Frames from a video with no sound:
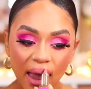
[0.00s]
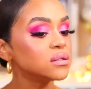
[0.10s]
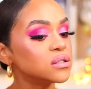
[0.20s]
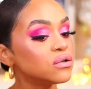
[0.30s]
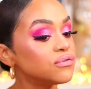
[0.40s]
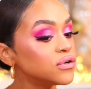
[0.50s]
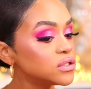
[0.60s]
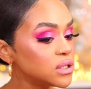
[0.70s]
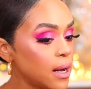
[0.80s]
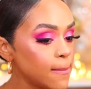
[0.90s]
This is the
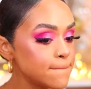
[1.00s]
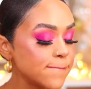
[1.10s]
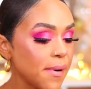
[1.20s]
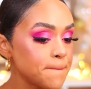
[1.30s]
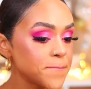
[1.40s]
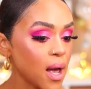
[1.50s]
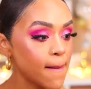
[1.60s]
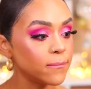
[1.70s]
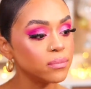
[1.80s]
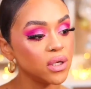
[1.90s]
first time
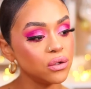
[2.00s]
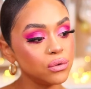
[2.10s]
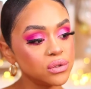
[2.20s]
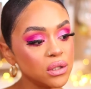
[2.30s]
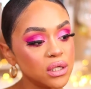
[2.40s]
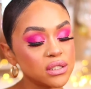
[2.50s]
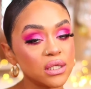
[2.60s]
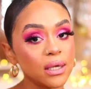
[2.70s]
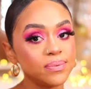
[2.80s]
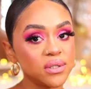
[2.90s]
me using this
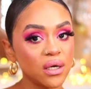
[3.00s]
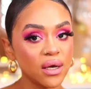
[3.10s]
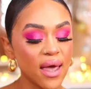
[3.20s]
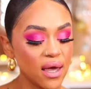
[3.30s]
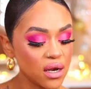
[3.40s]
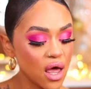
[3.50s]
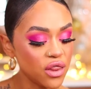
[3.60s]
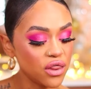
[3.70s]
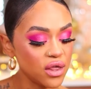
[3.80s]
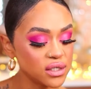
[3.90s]
lipstick, and
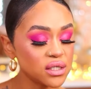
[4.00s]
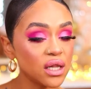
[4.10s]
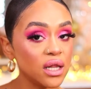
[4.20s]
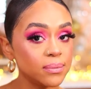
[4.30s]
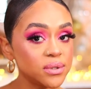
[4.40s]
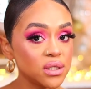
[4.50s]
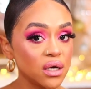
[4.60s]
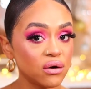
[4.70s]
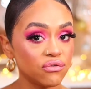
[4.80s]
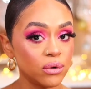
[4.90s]
this
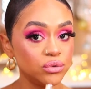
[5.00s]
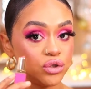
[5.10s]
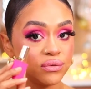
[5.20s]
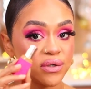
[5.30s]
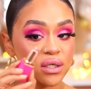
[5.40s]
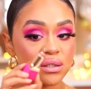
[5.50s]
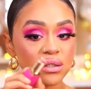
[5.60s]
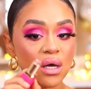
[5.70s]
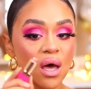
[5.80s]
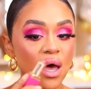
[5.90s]
lipstick from
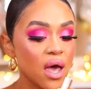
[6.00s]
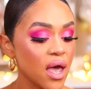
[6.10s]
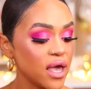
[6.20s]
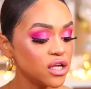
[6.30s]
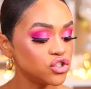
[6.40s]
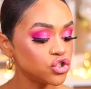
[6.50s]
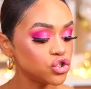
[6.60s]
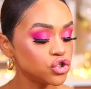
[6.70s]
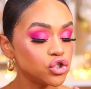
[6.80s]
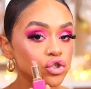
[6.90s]
Juvia's is
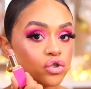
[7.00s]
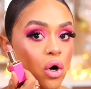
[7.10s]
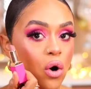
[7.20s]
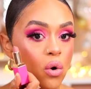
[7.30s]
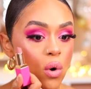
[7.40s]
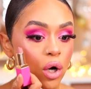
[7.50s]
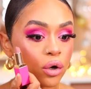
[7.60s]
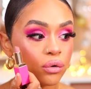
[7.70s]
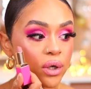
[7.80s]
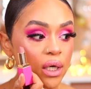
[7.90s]
so
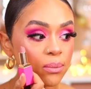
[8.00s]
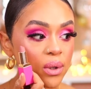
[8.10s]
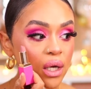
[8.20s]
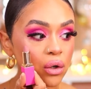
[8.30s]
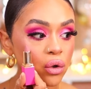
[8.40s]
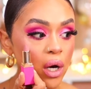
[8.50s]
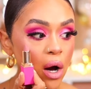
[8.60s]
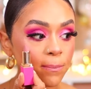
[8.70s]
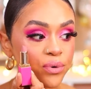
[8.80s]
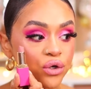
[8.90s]
creamy, and look
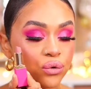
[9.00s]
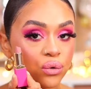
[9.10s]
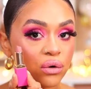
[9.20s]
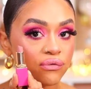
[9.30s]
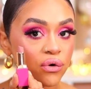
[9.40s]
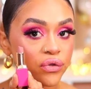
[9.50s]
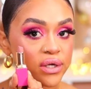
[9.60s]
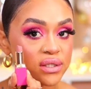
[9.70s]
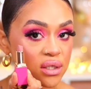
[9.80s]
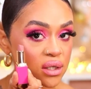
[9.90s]
how beautiful
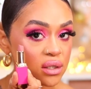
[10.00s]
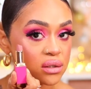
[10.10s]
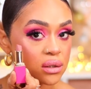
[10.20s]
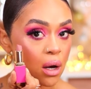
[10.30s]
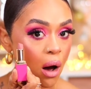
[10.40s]
this is.